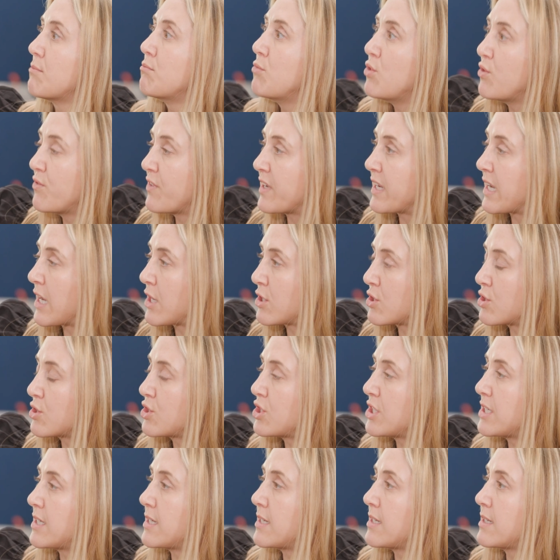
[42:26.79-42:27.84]
Moving
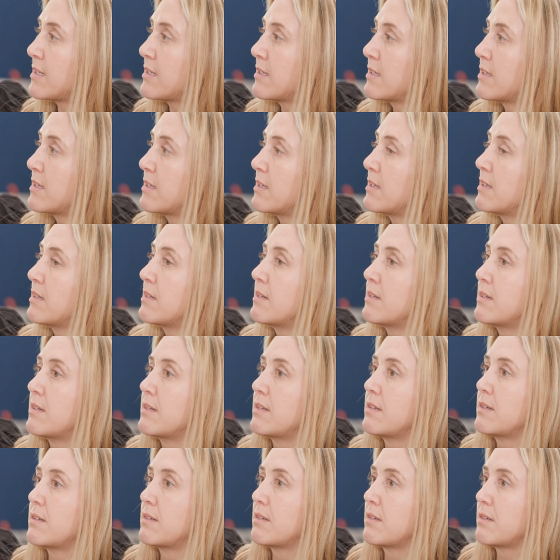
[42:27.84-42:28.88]
energy,
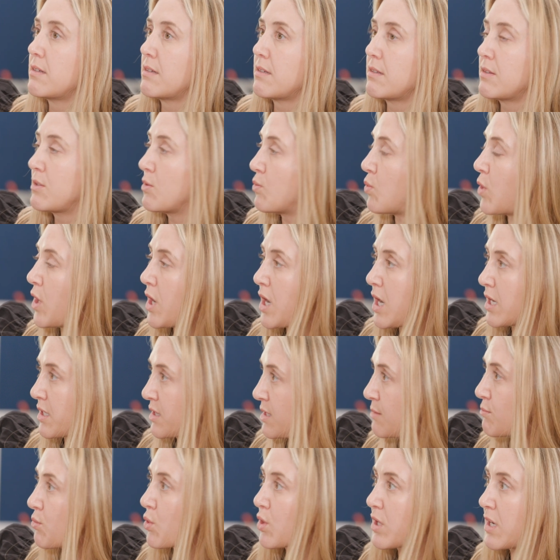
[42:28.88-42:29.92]
the
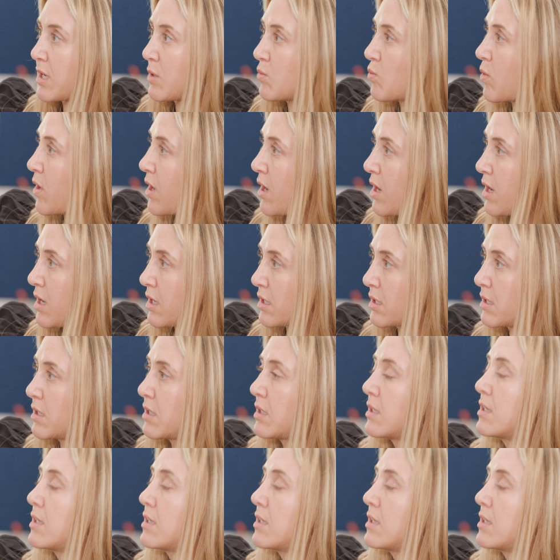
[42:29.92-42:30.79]
walk, the morning walk,